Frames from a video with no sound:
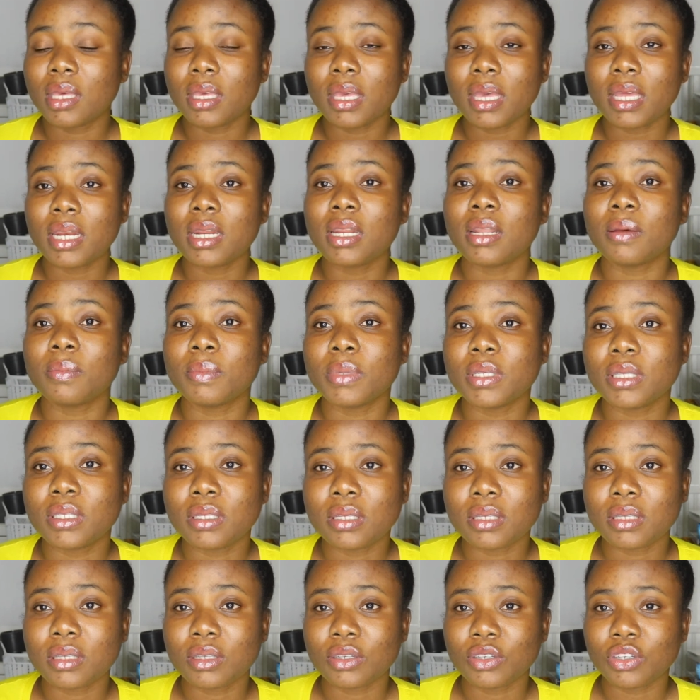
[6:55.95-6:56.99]
getting a
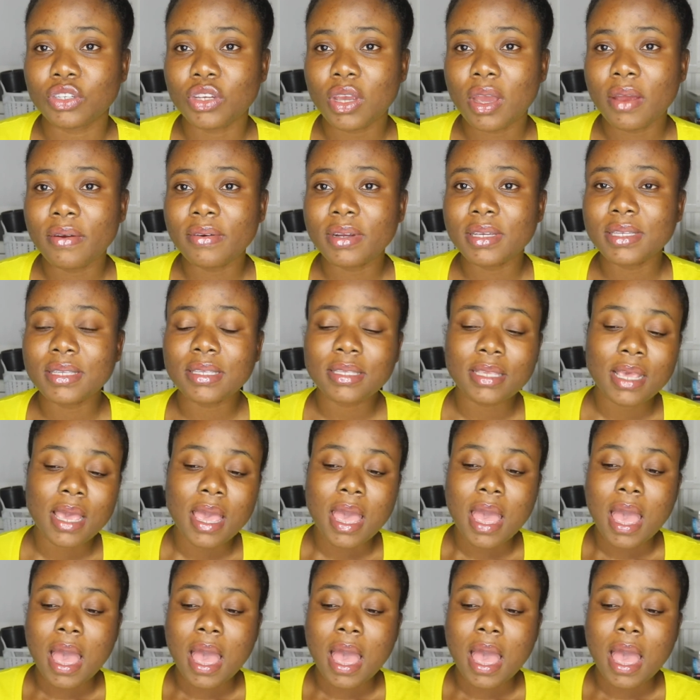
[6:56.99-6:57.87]
business insurance.